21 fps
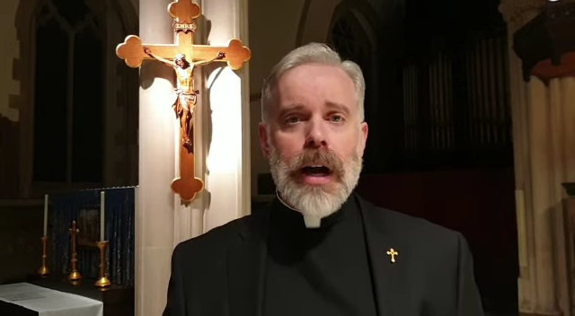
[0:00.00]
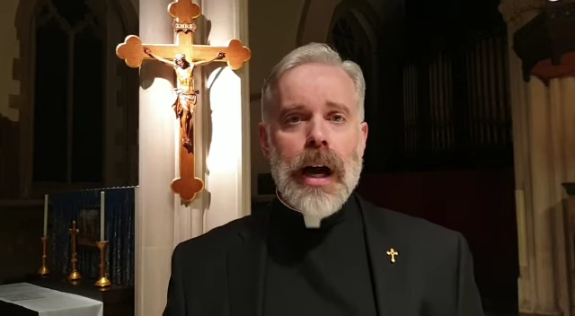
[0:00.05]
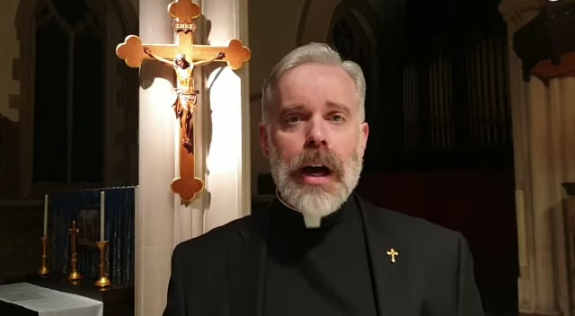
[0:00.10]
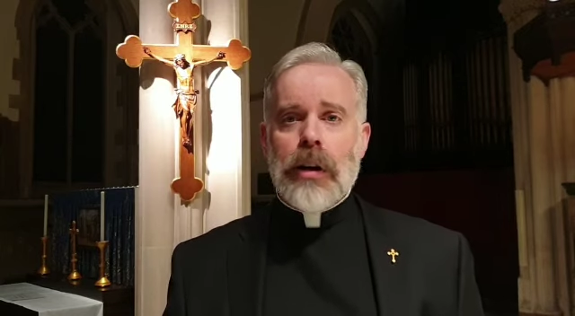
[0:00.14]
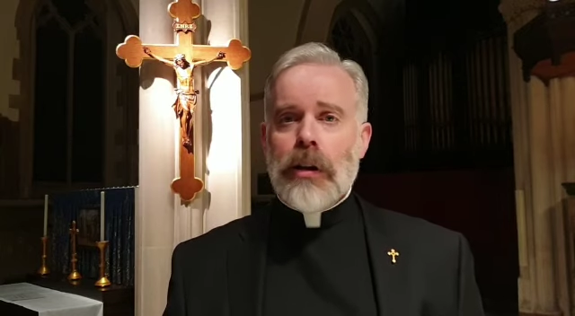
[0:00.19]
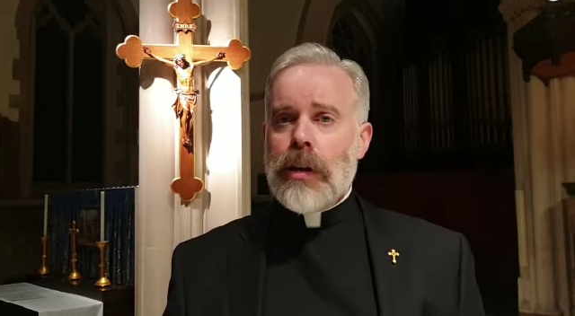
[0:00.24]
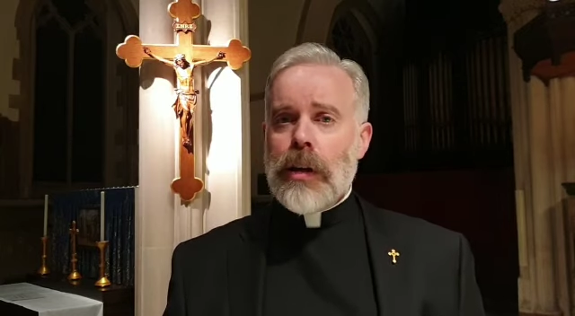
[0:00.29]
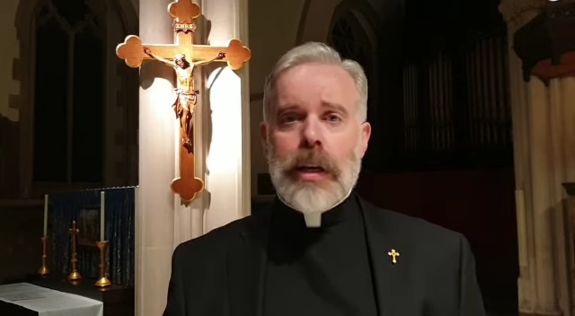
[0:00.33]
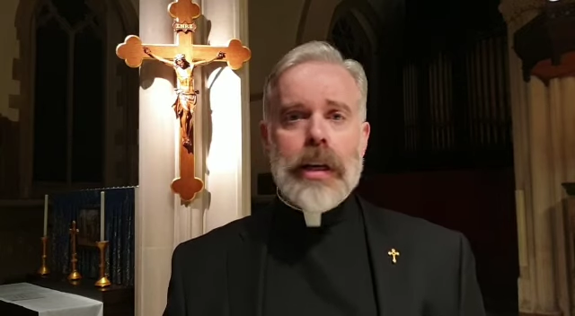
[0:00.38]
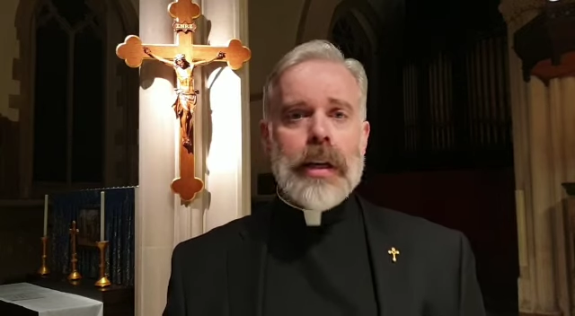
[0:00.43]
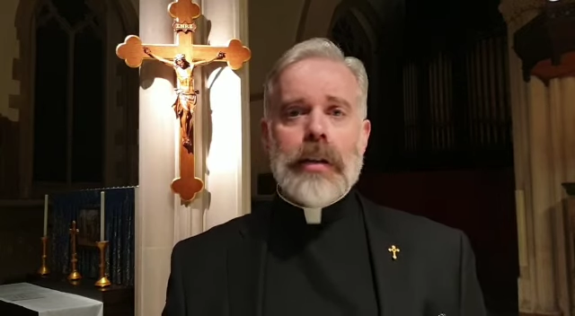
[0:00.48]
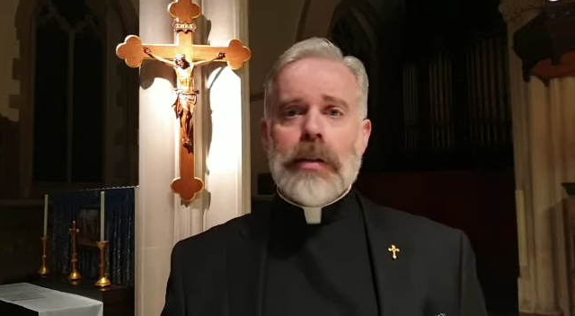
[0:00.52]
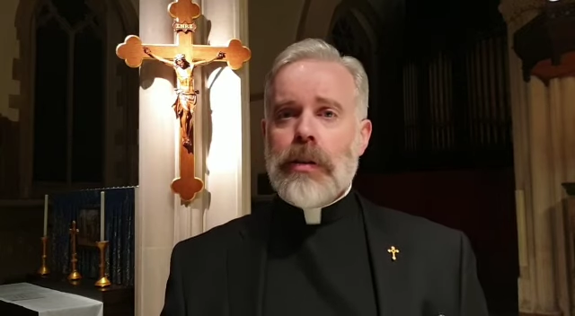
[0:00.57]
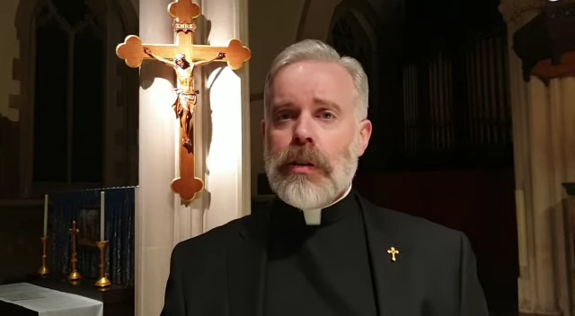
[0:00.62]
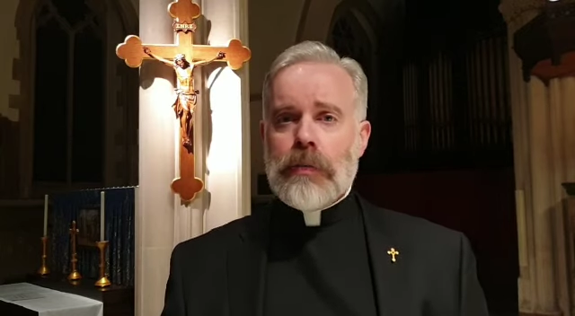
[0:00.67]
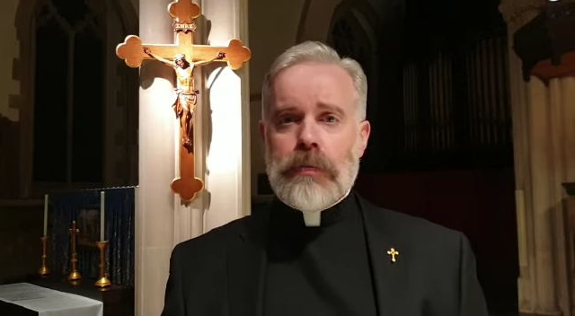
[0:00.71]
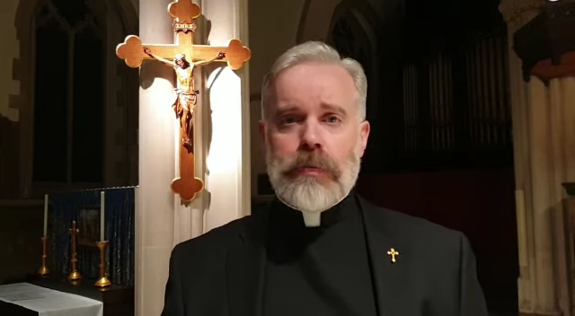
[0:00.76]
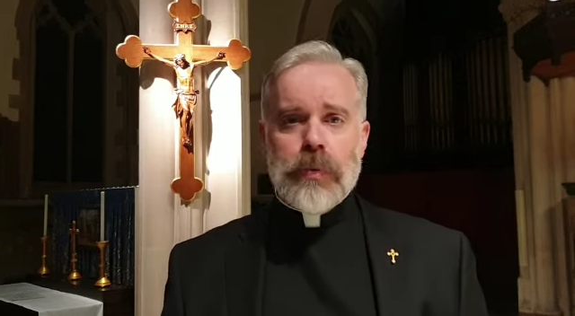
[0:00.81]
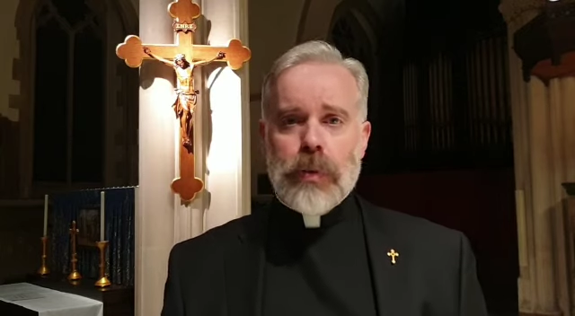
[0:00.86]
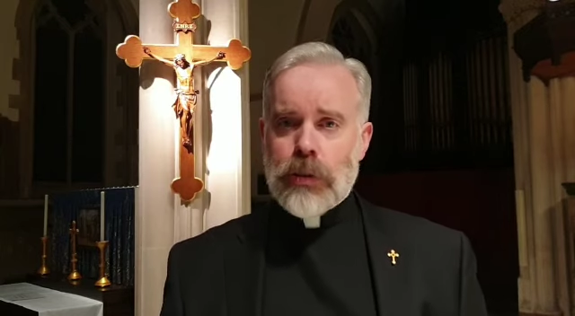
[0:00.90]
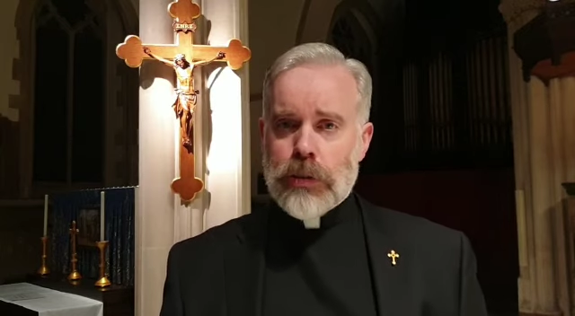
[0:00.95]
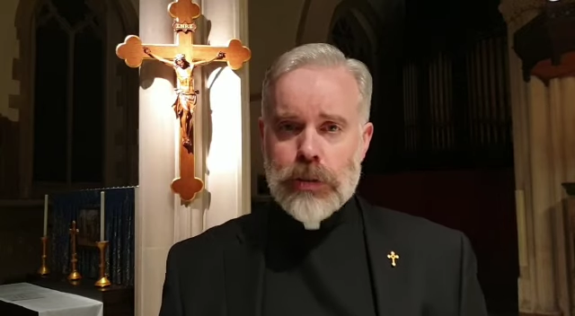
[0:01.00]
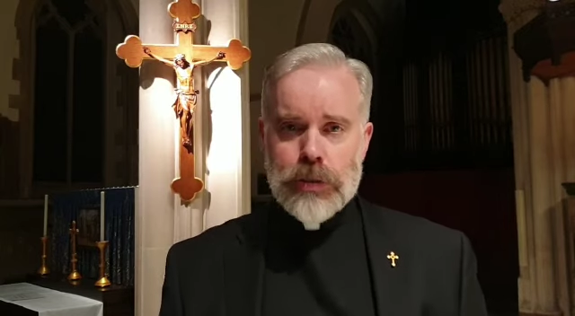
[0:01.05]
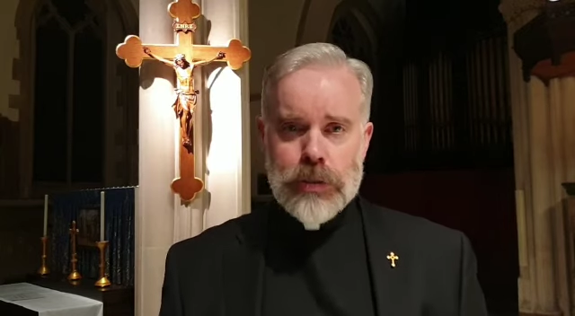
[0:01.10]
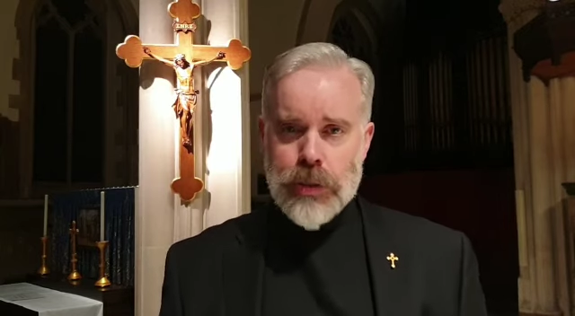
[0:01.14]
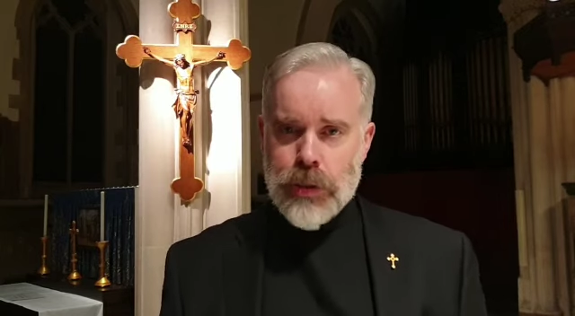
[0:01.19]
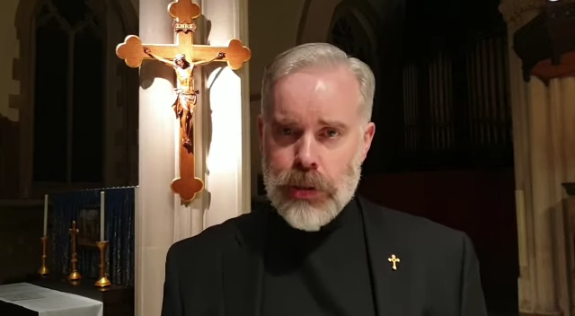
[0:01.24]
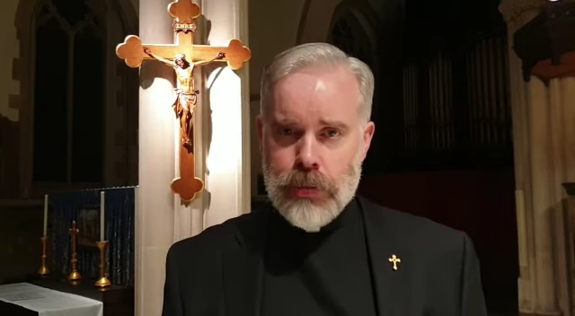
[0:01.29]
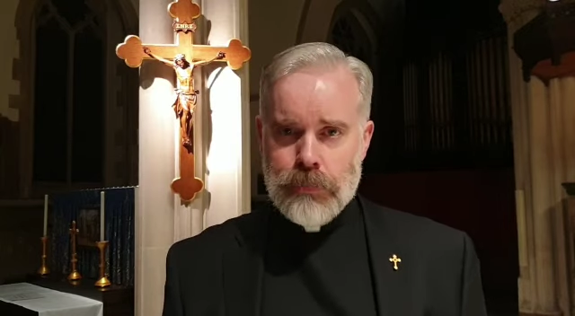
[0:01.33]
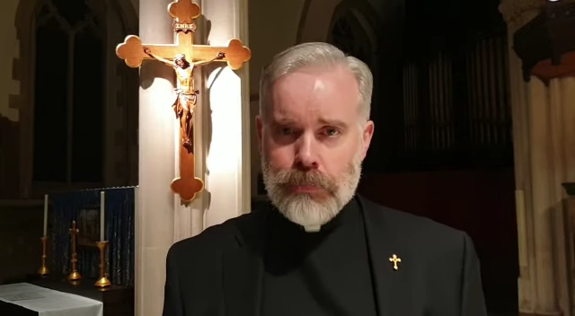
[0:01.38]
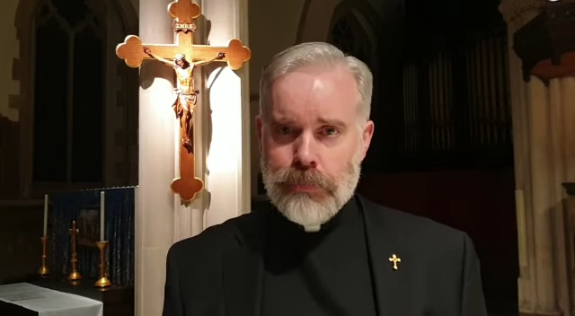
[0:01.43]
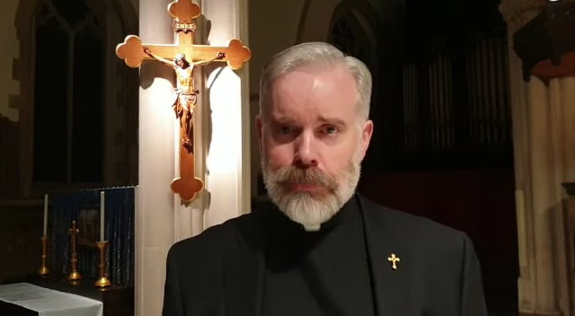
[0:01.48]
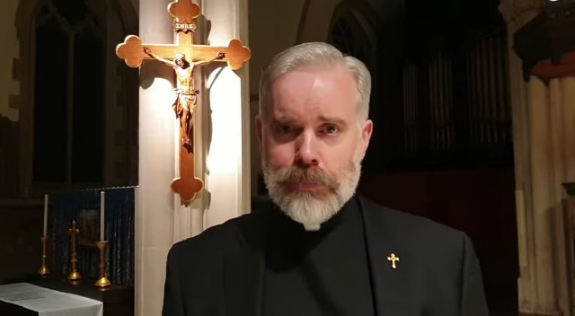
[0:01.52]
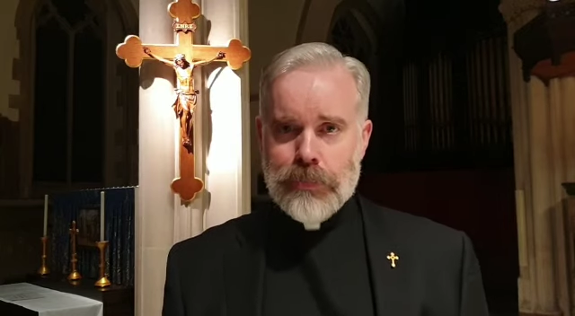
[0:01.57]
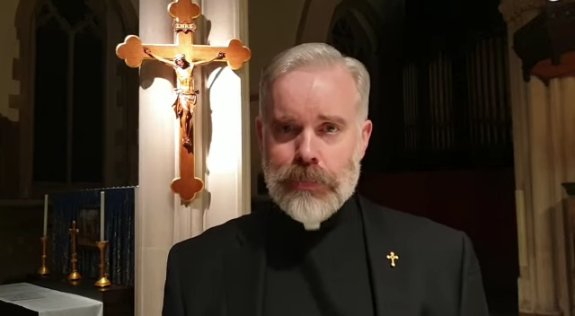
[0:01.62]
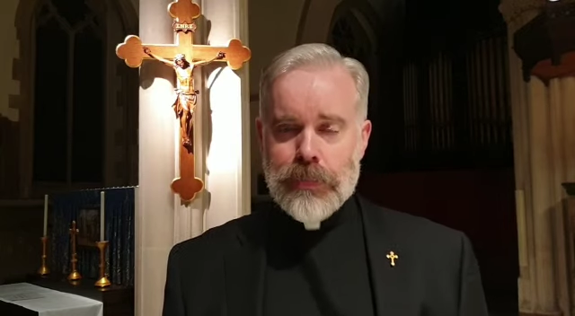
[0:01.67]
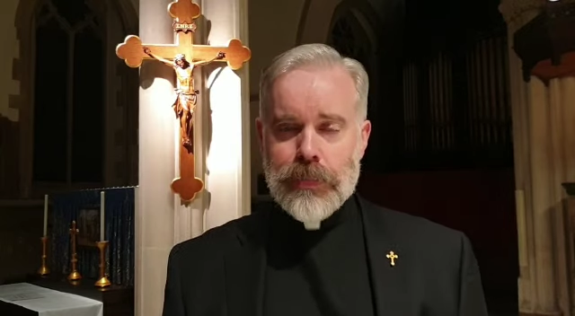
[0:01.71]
Our Lady of Walsingham,